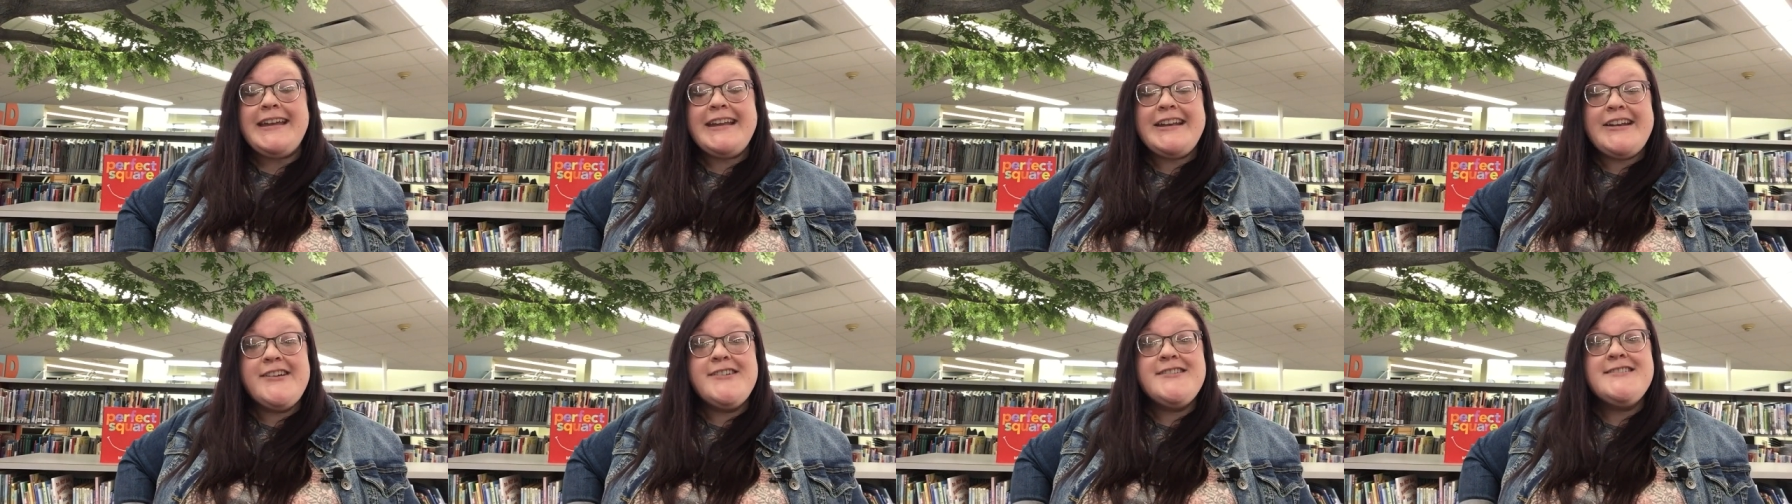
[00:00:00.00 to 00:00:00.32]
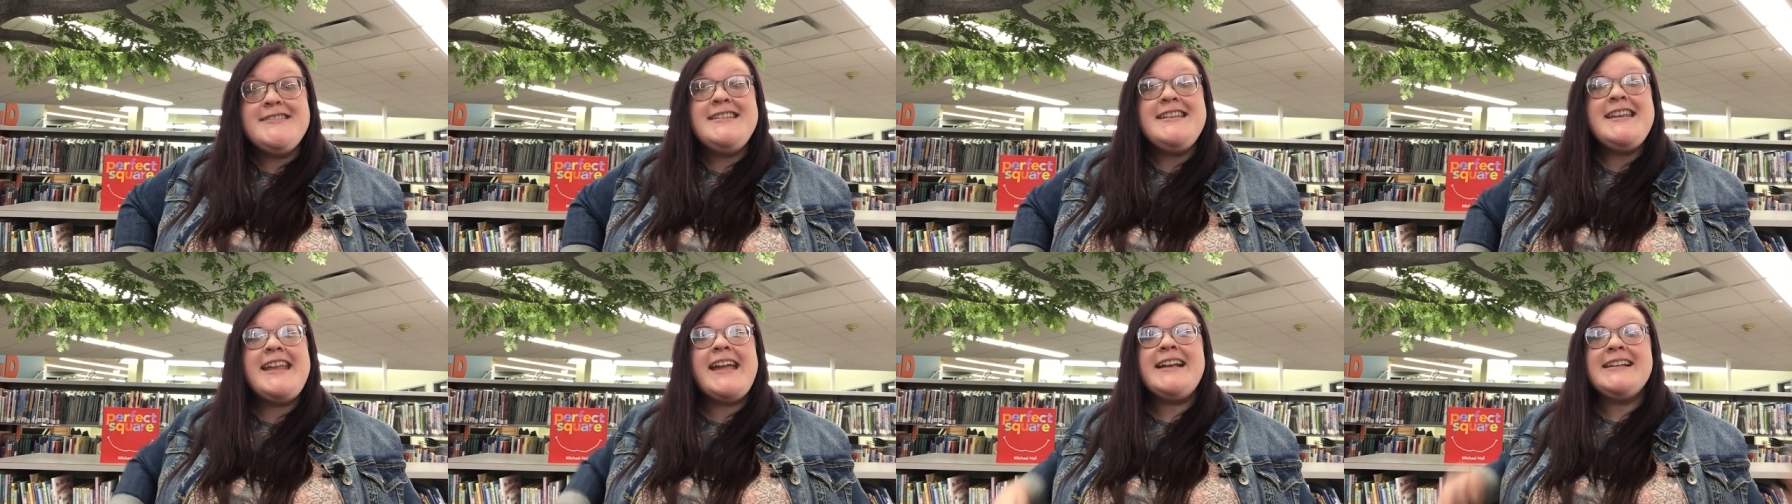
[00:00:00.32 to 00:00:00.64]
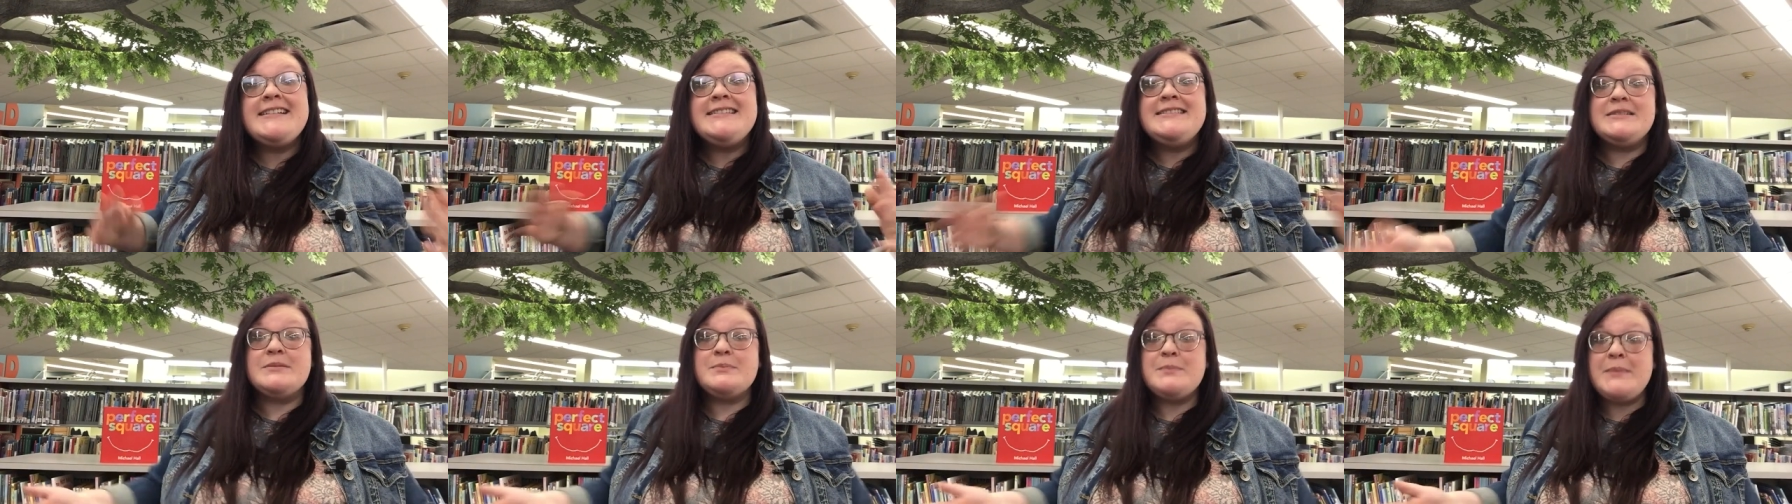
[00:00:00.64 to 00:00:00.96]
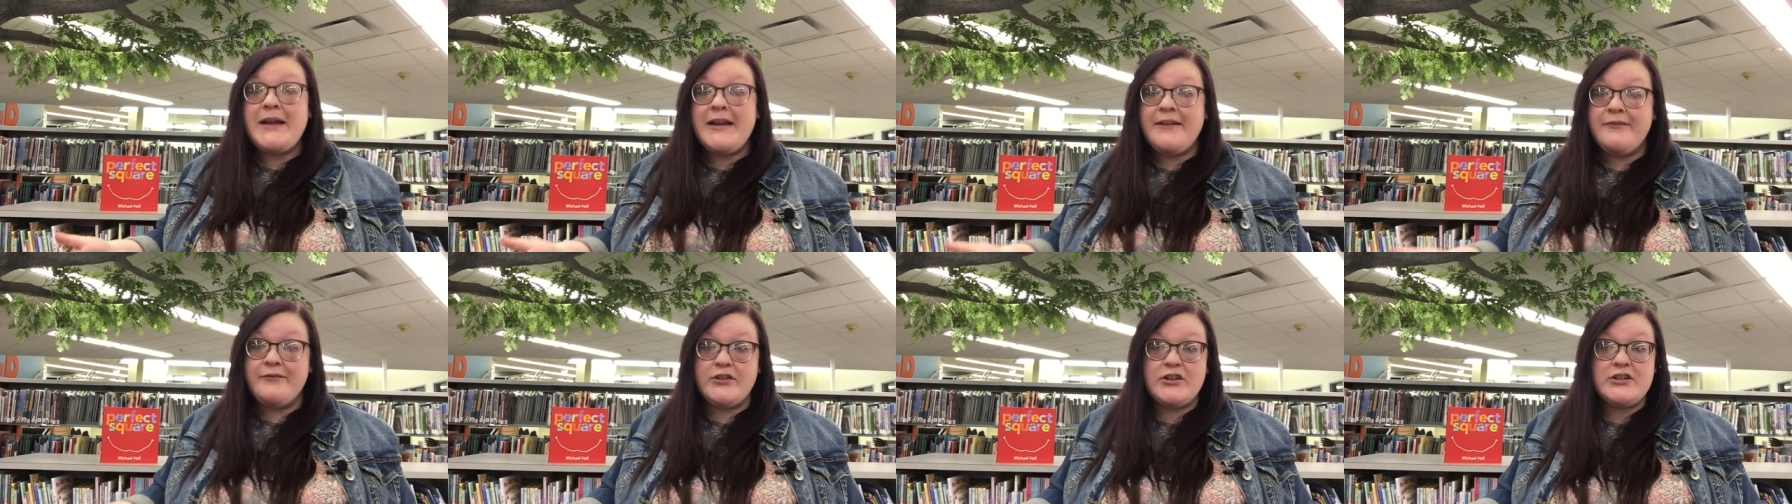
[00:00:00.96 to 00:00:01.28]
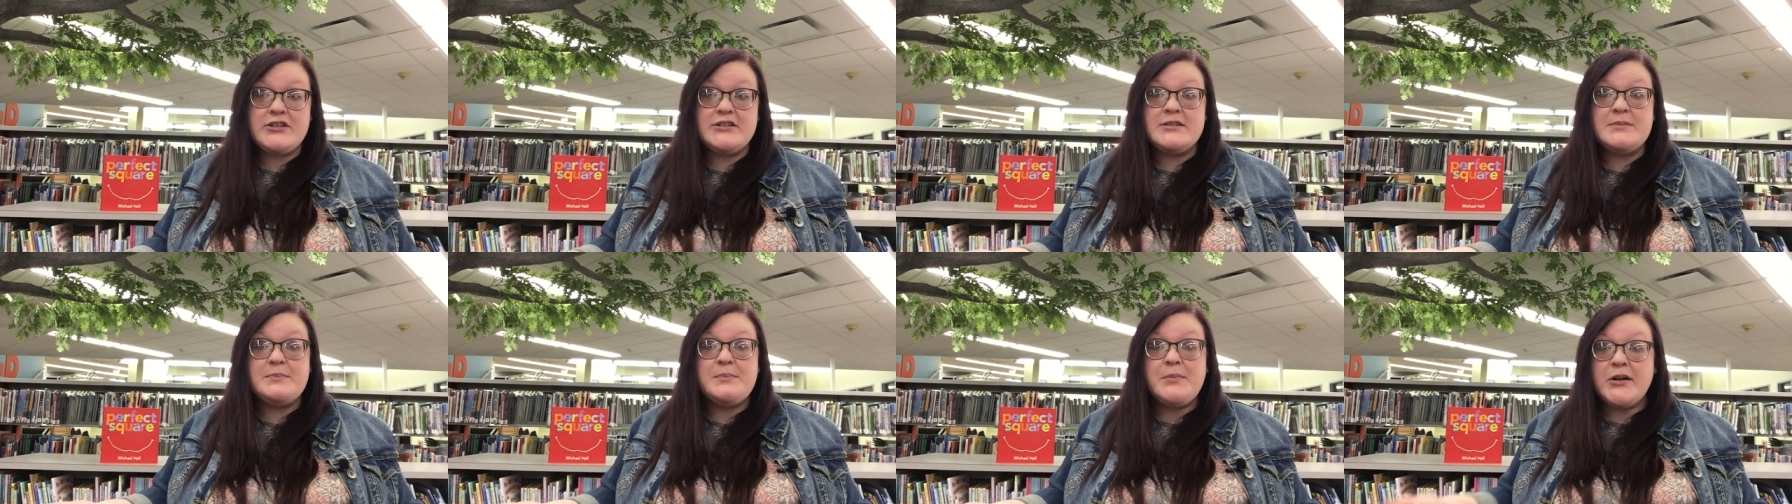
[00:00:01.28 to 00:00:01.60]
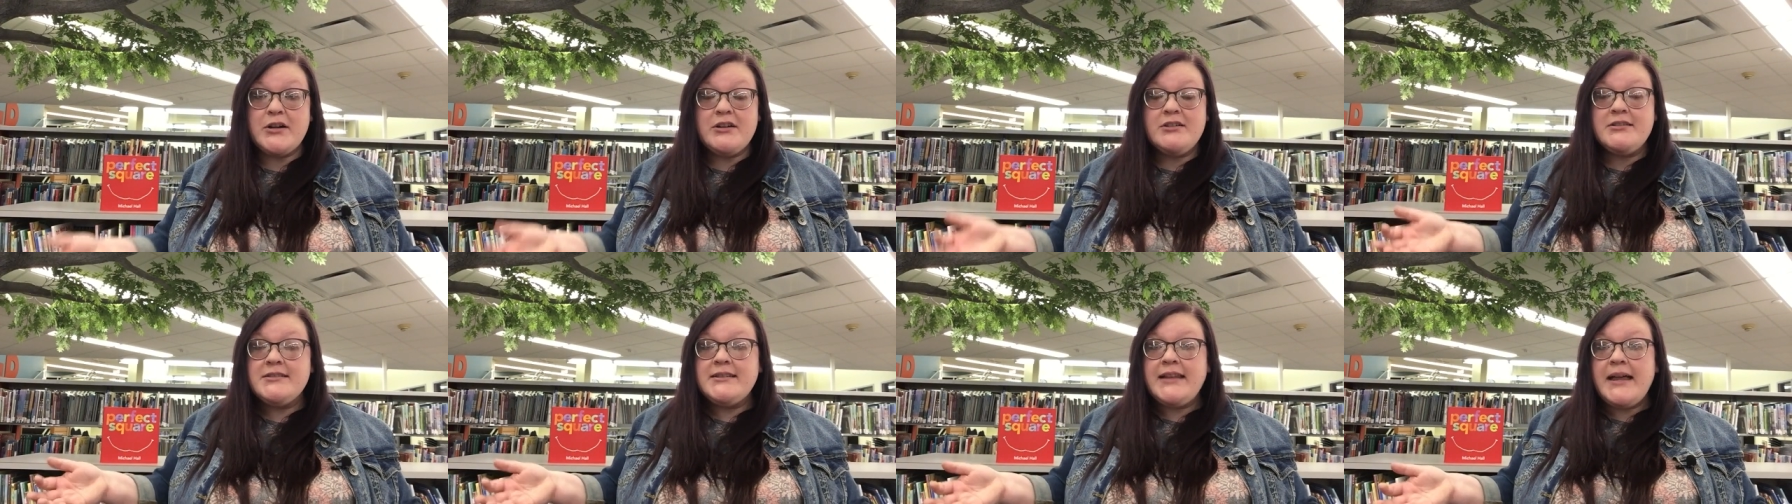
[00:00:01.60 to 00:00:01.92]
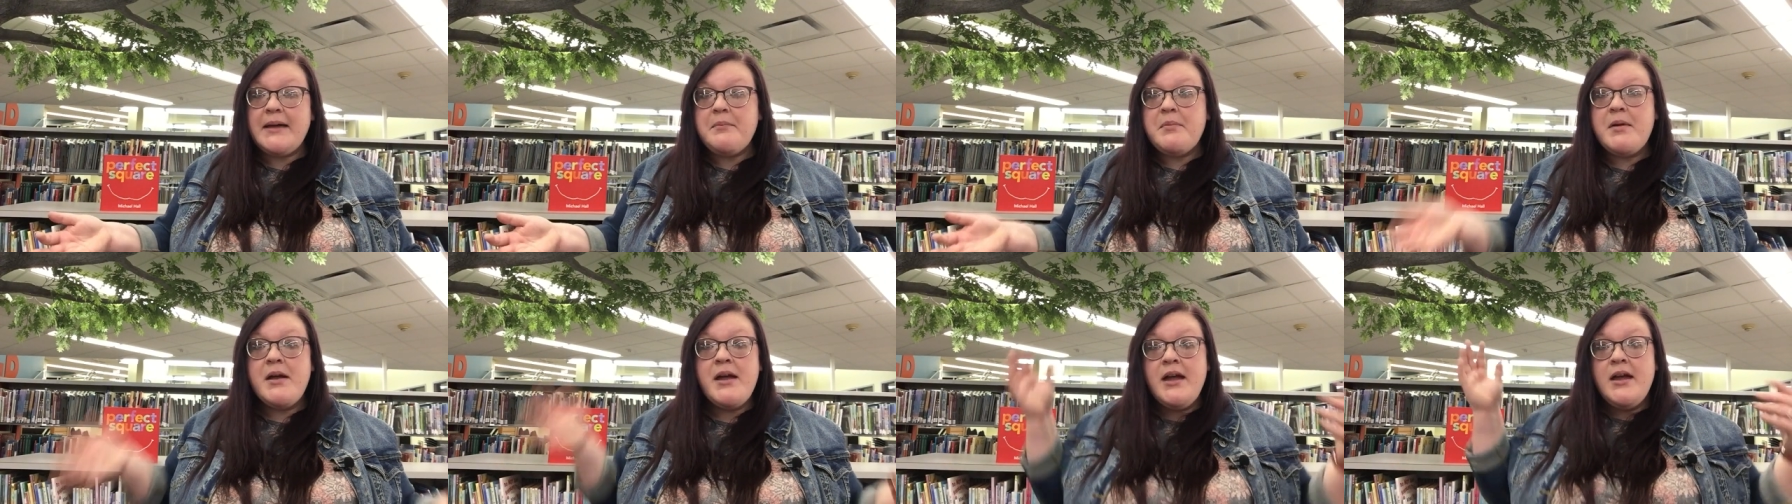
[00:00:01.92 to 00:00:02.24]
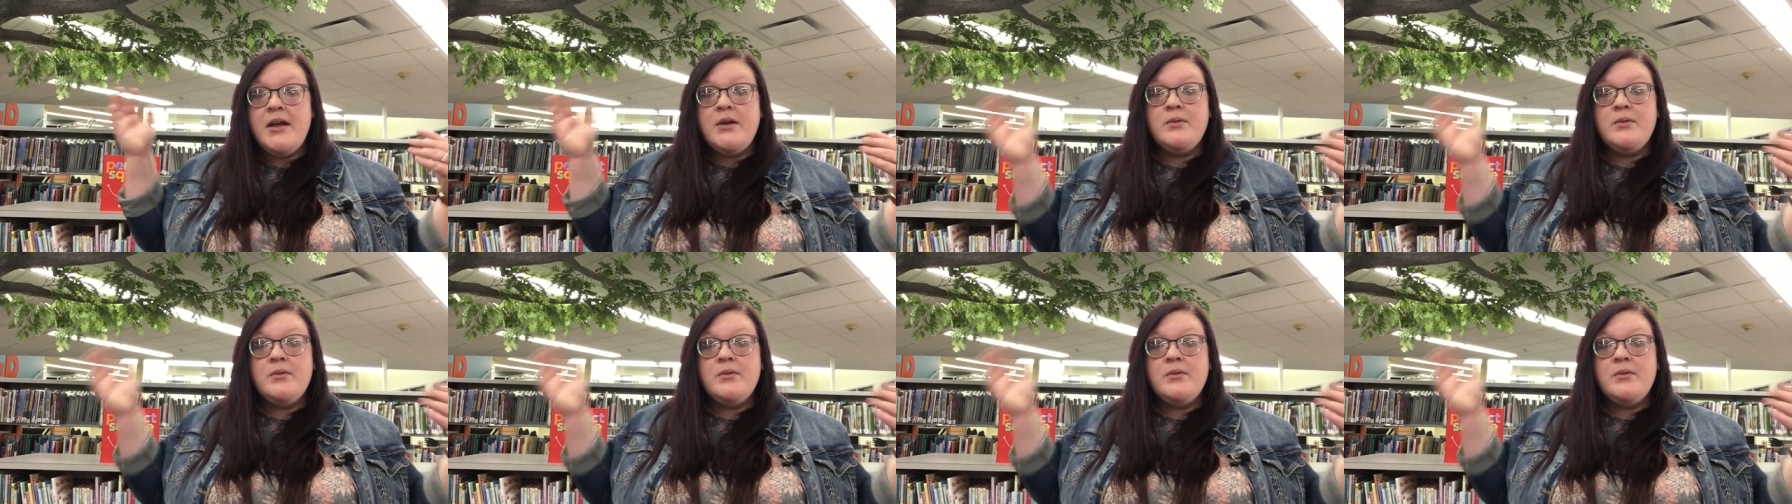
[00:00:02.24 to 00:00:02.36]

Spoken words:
in our next My First Book Club,